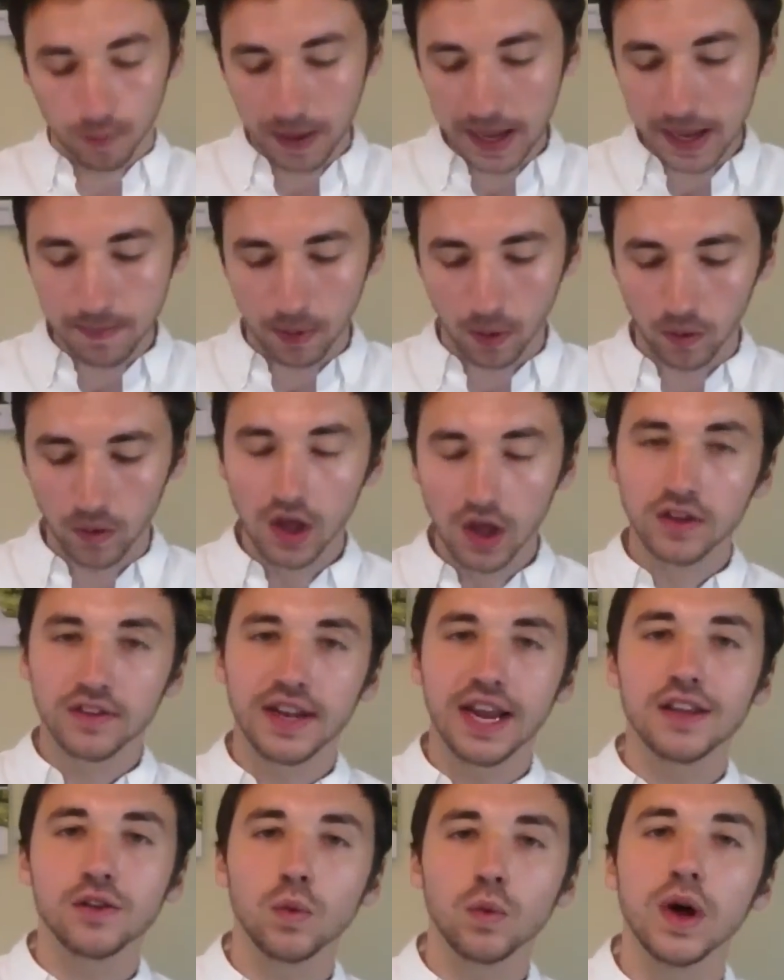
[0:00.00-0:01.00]
people.
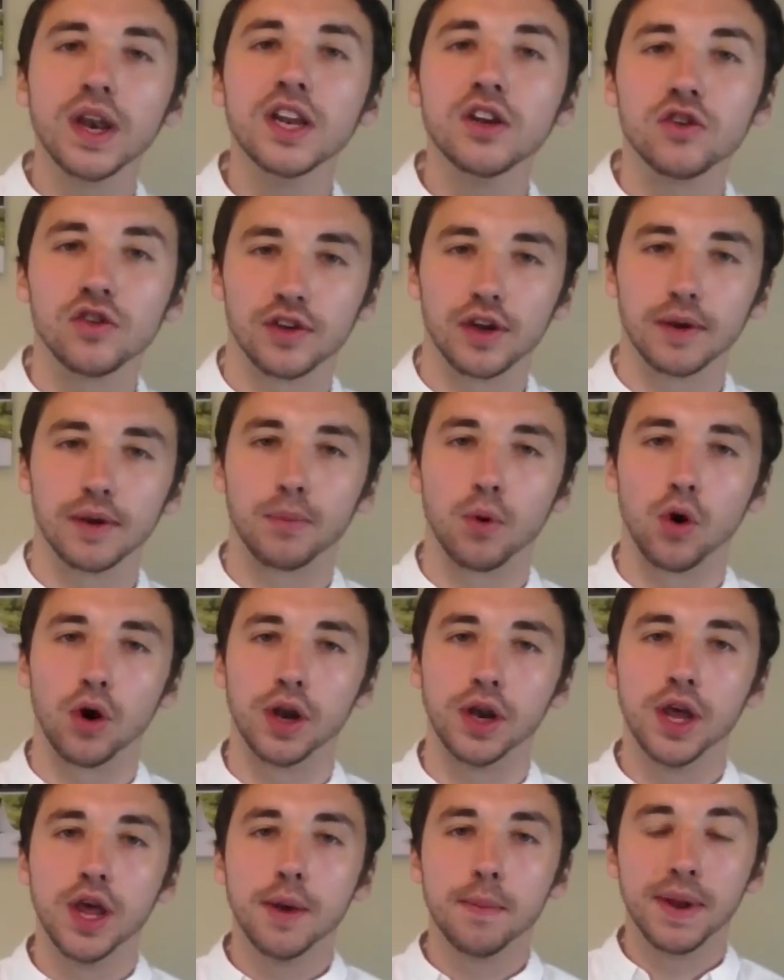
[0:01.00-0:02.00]
So that's one interesting point.